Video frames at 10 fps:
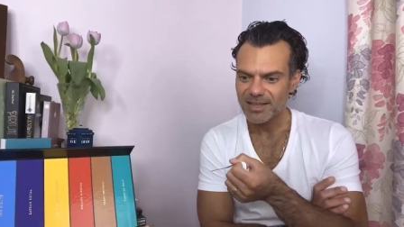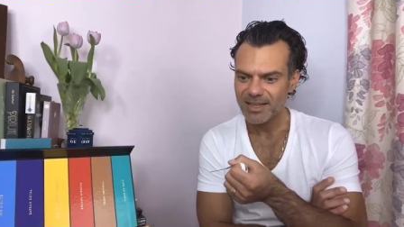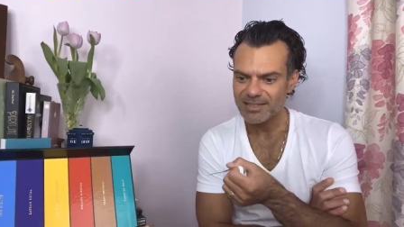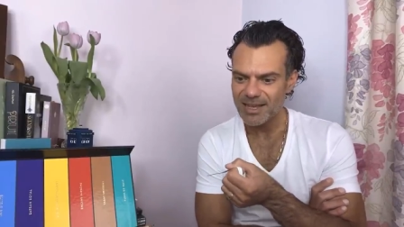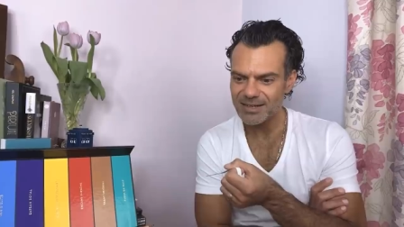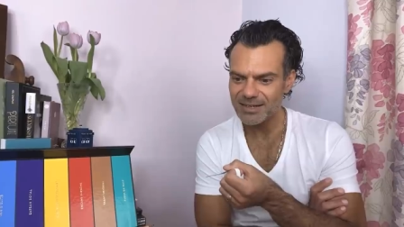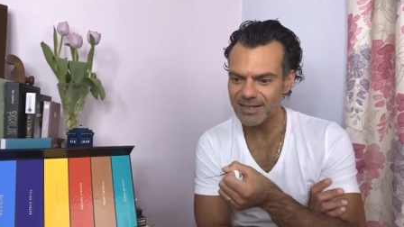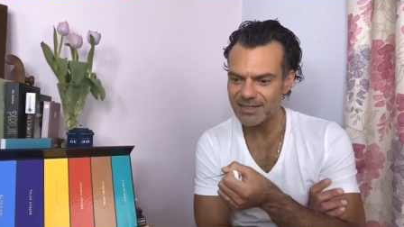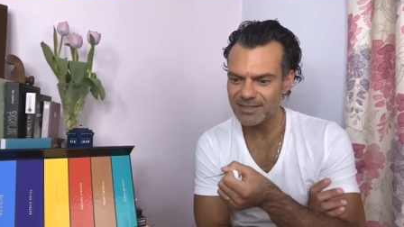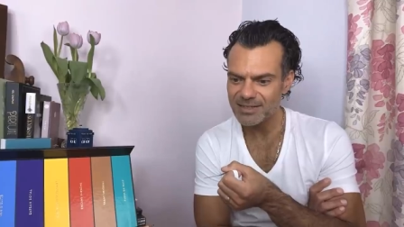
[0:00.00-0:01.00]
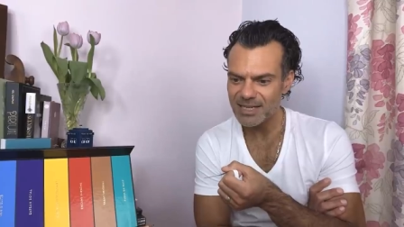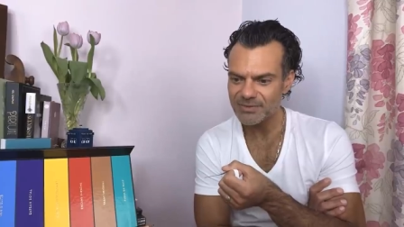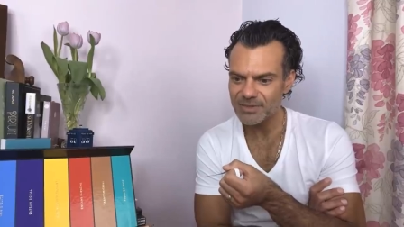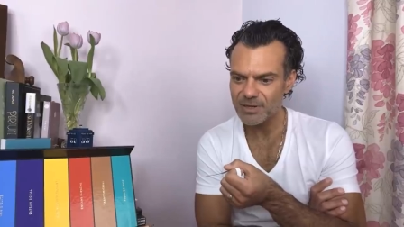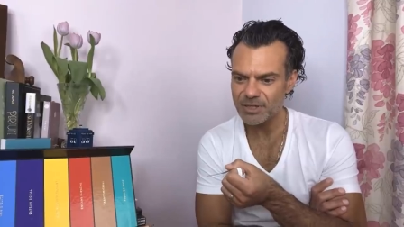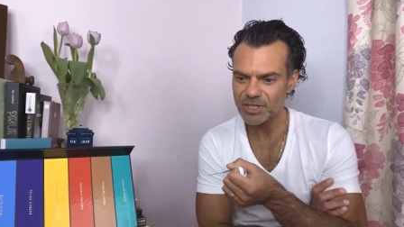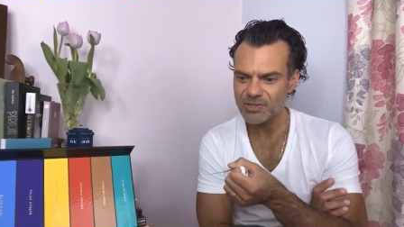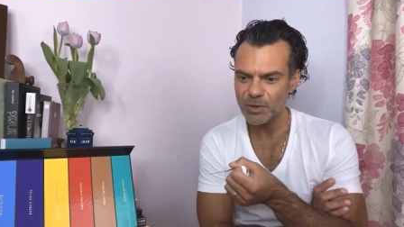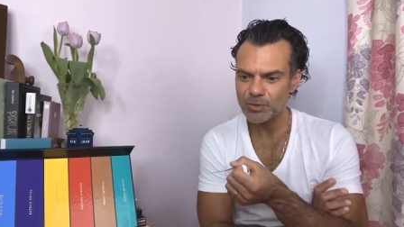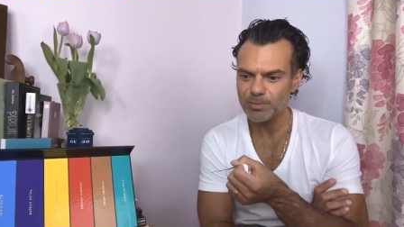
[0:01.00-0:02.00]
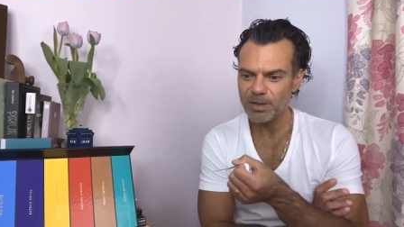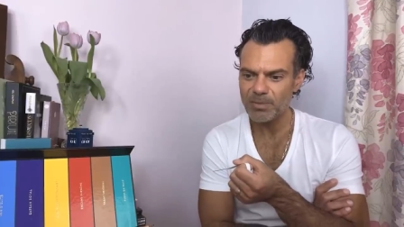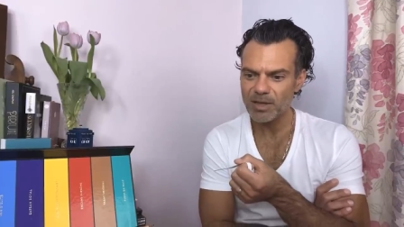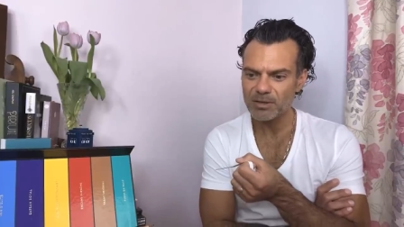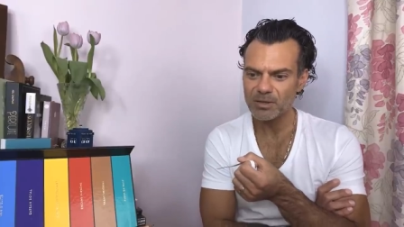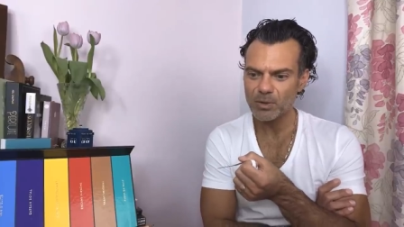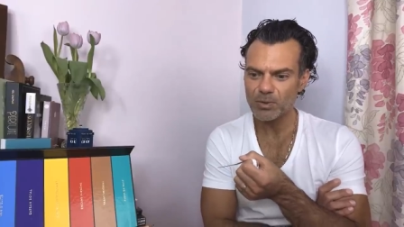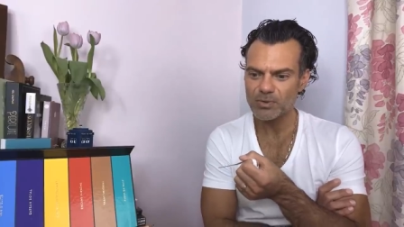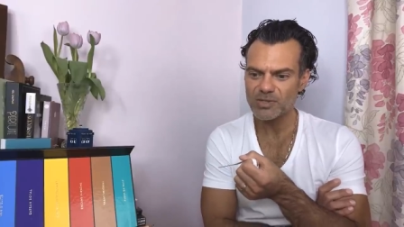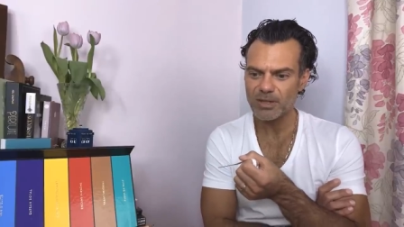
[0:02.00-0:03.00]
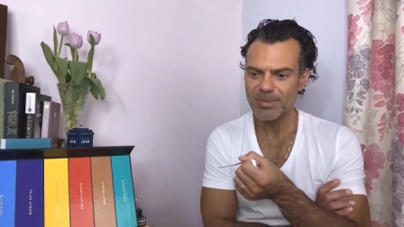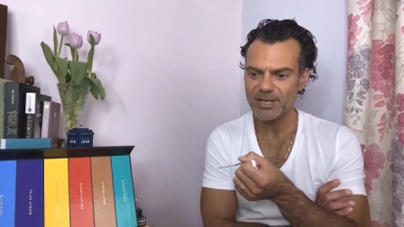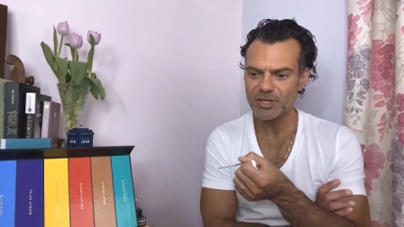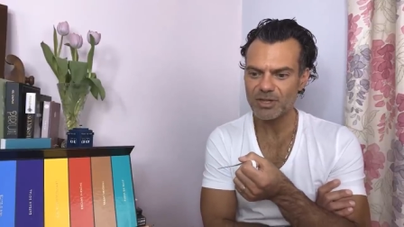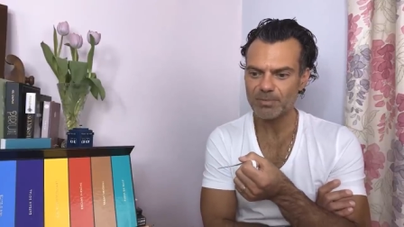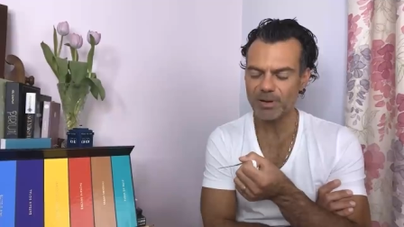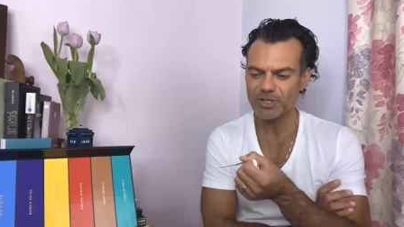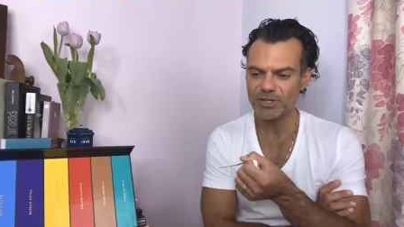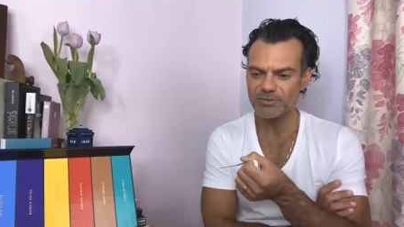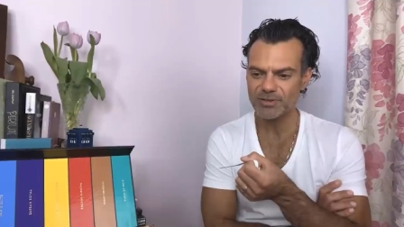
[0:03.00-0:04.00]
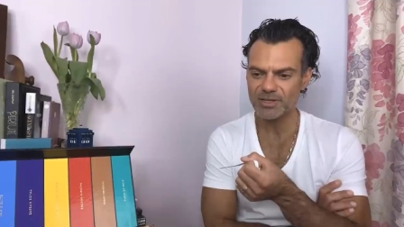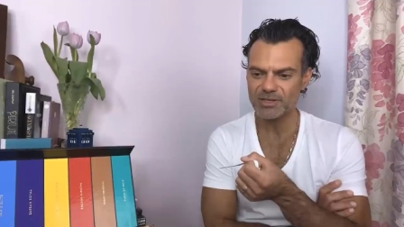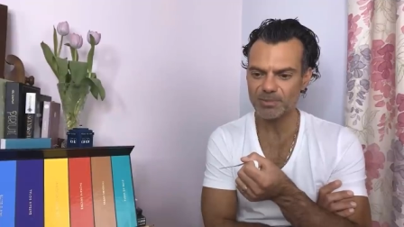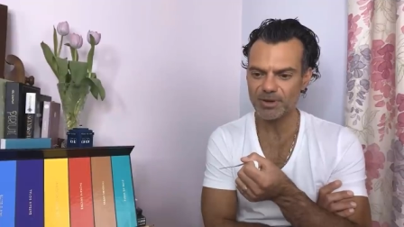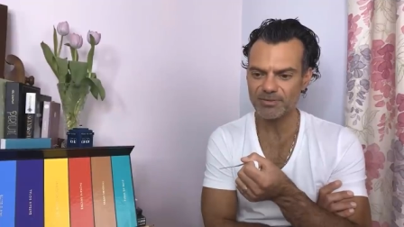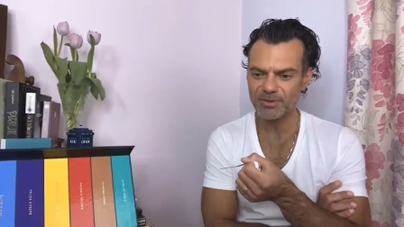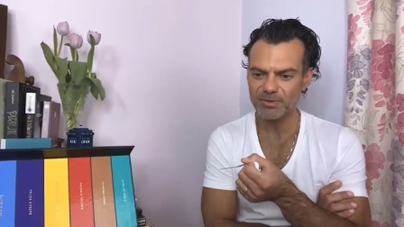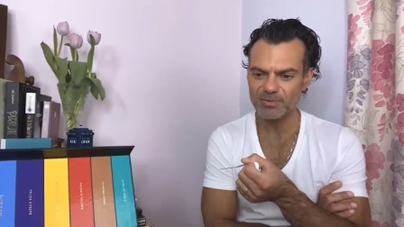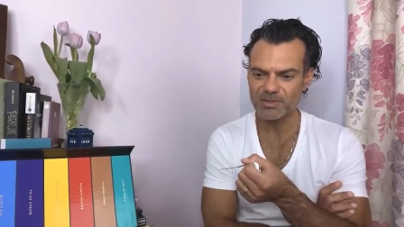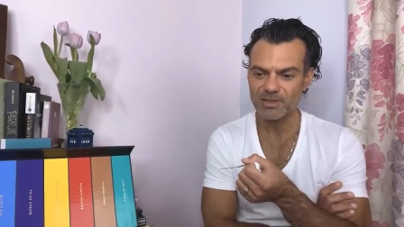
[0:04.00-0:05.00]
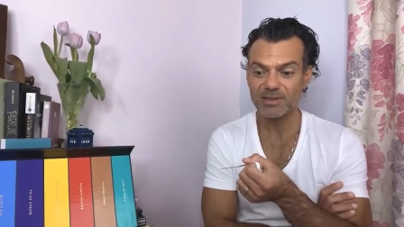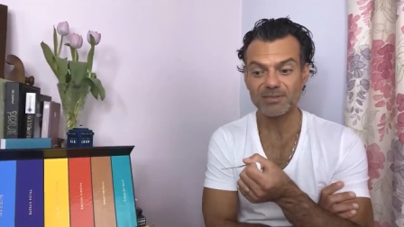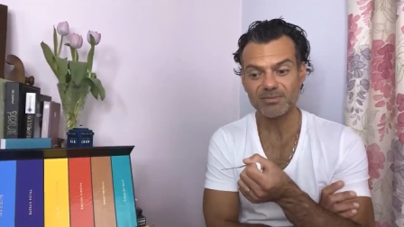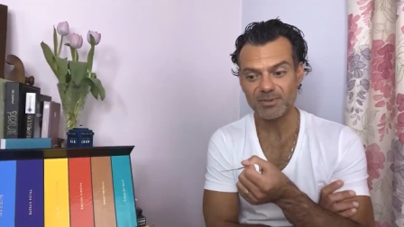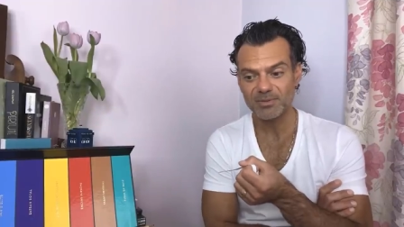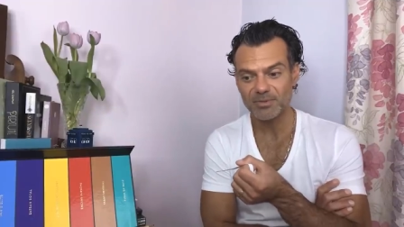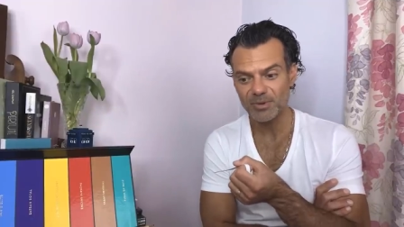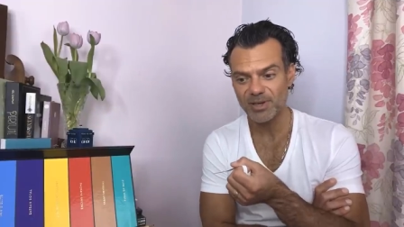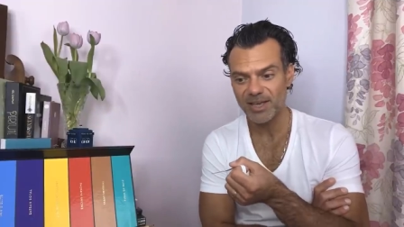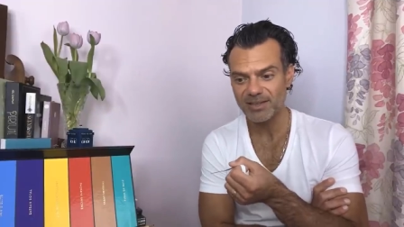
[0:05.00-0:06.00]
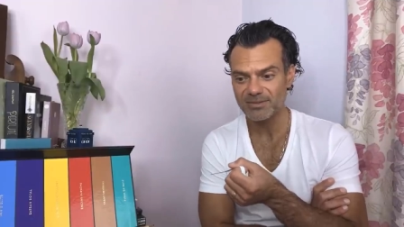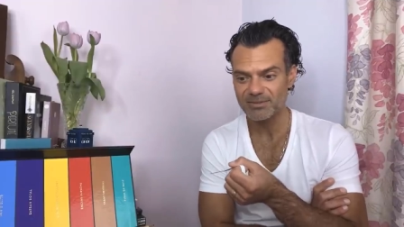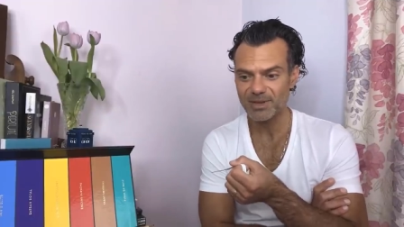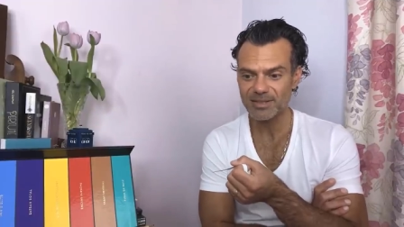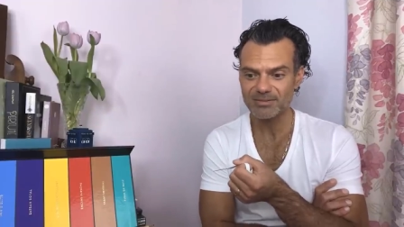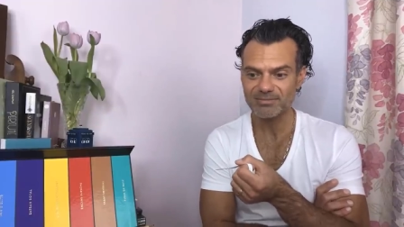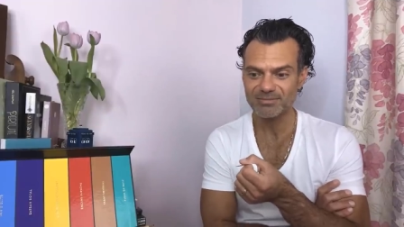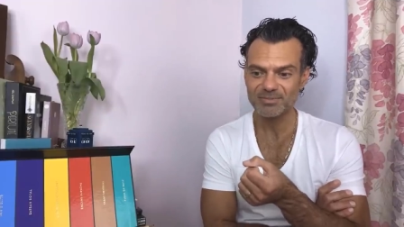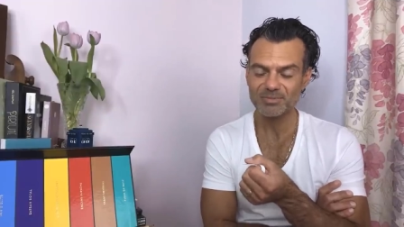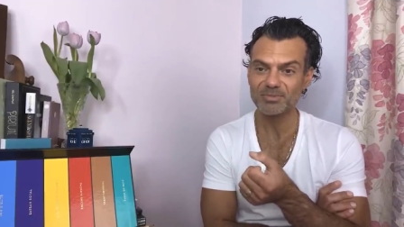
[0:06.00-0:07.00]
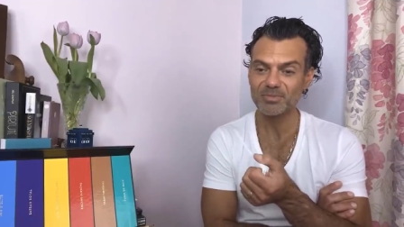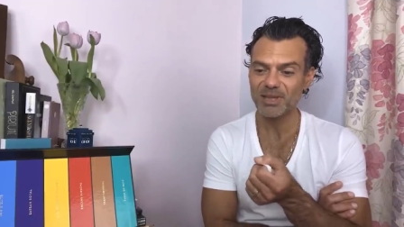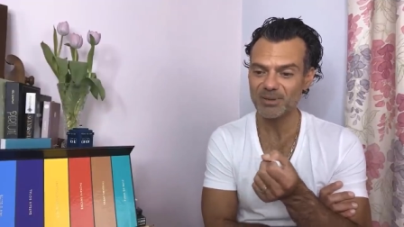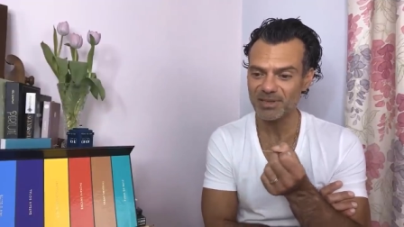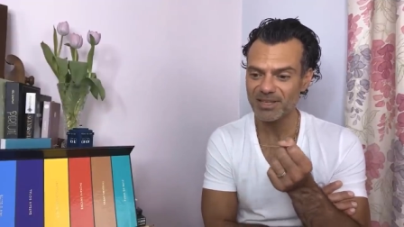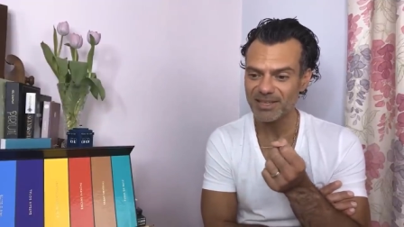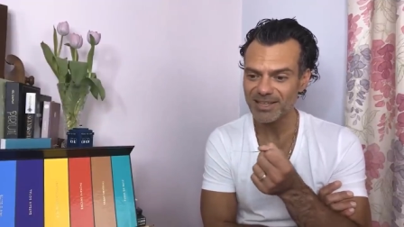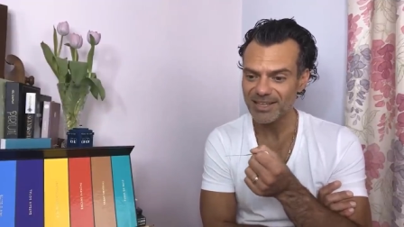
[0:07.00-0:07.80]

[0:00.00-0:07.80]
exactly, Linden says Versace is owned by Michael Kors. Imagine the budget for these perfumes. Um, okay, well, maybe.